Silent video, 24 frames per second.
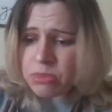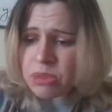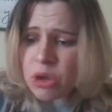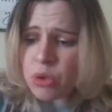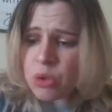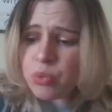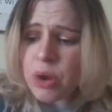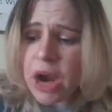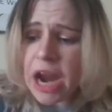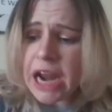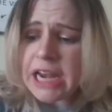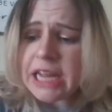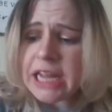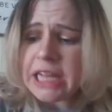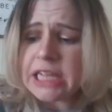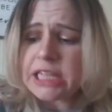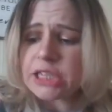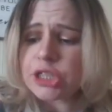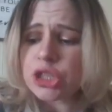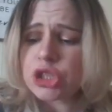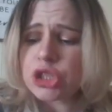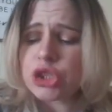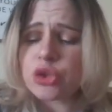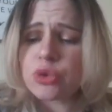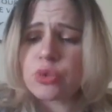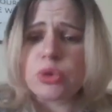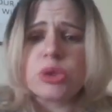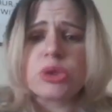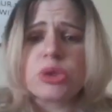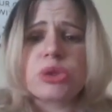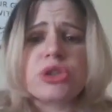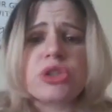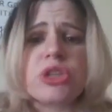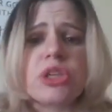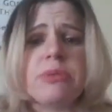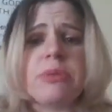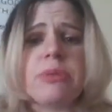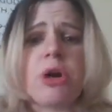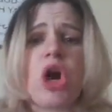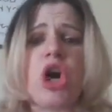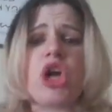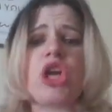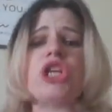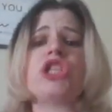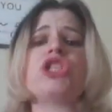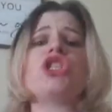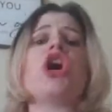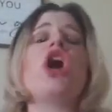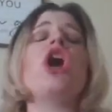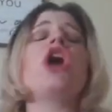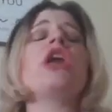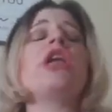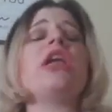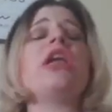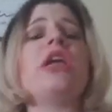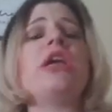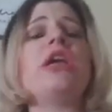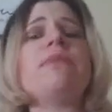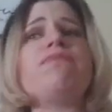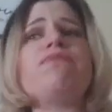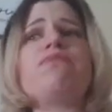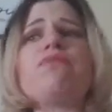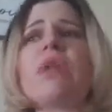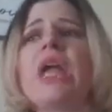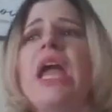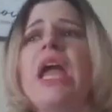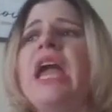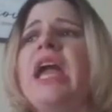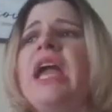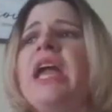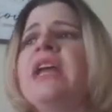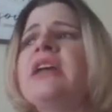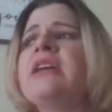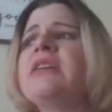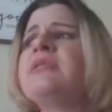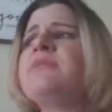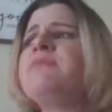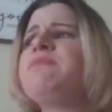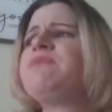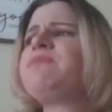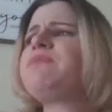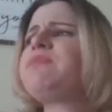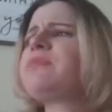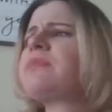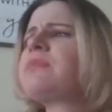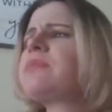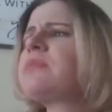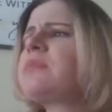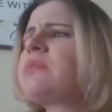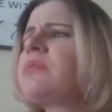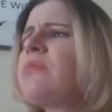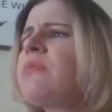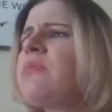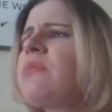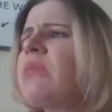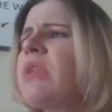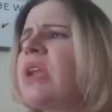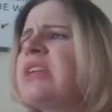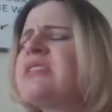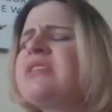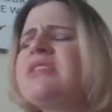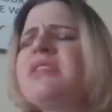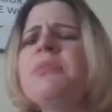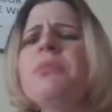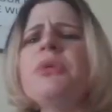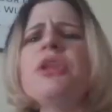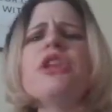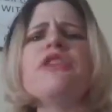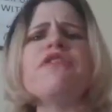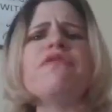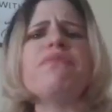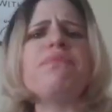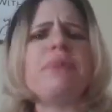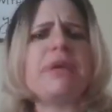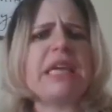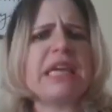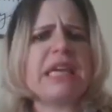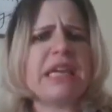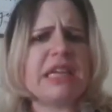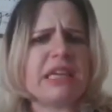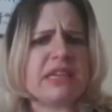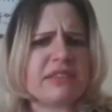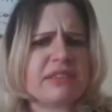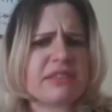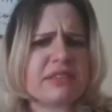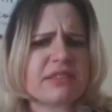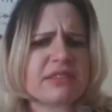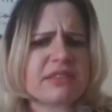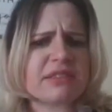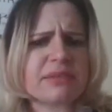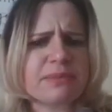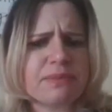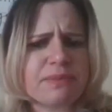riding into Jerusalem on a donkey, a symbol of peace.